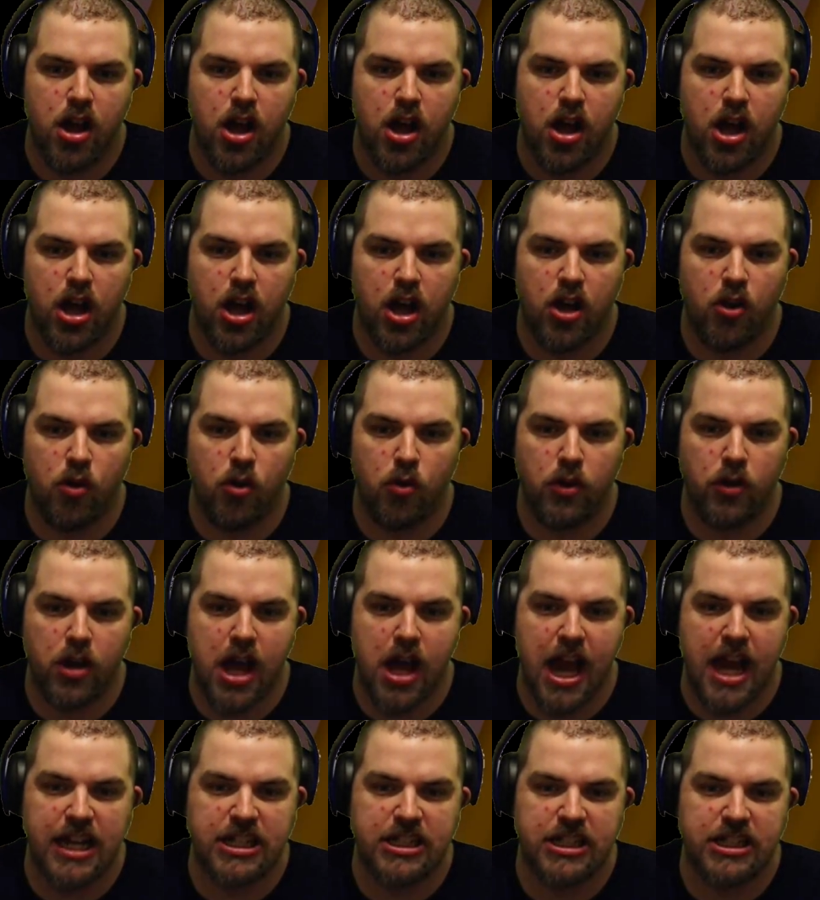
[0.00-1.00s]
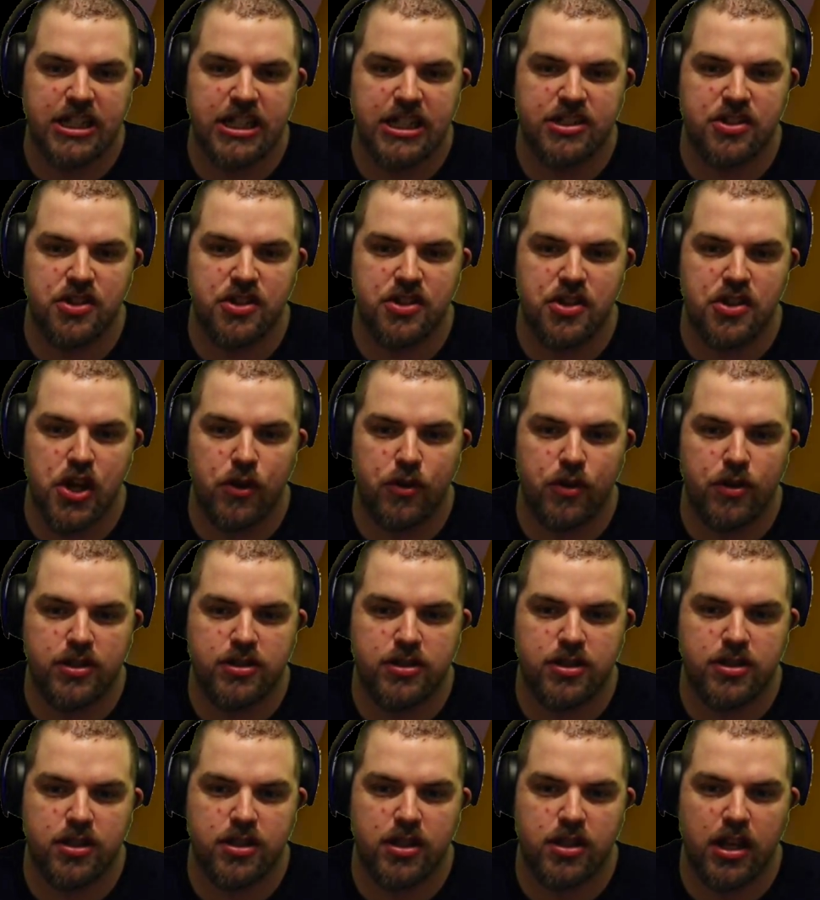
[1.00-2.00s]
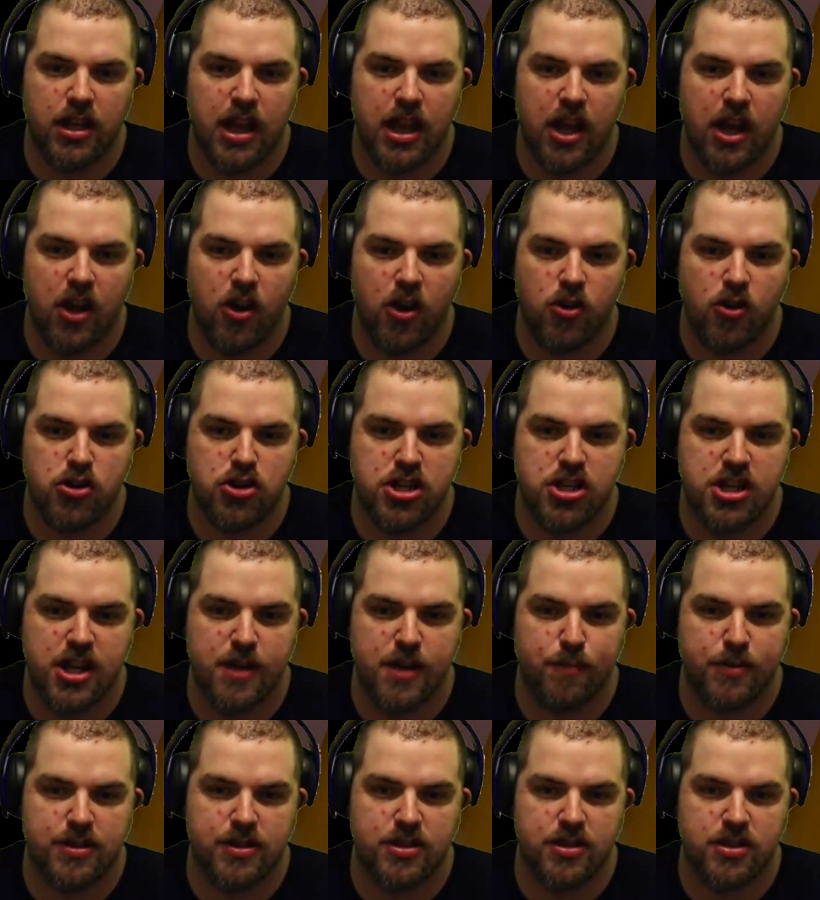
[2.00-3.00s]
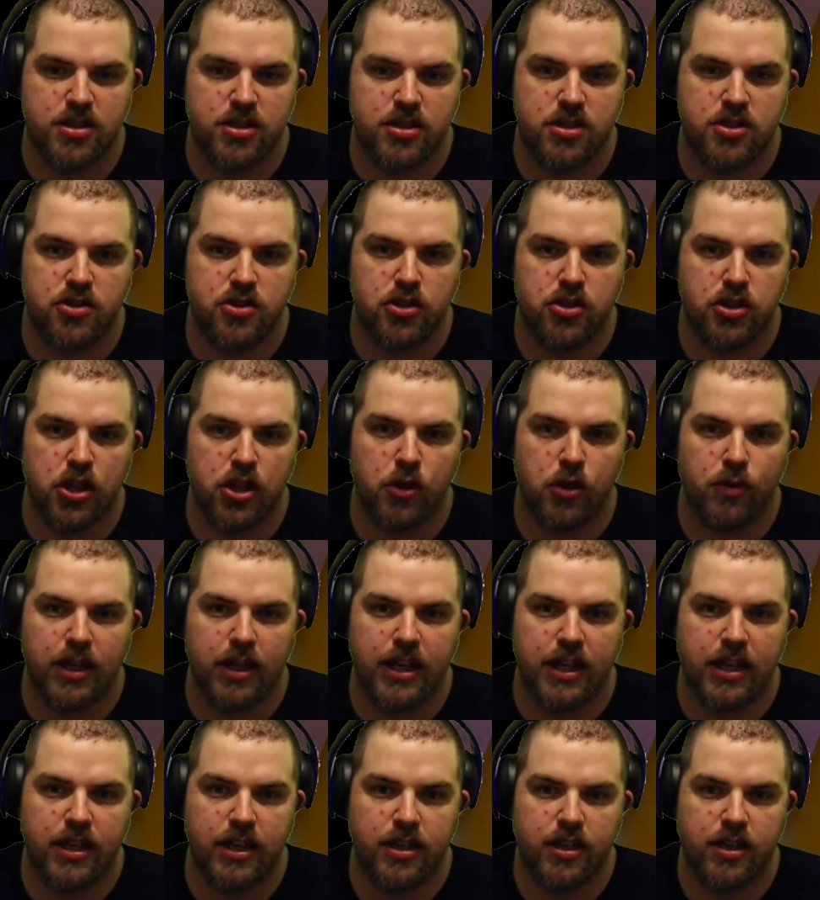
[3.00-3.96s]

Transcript: Oh, I just noticed that our ship is slowly.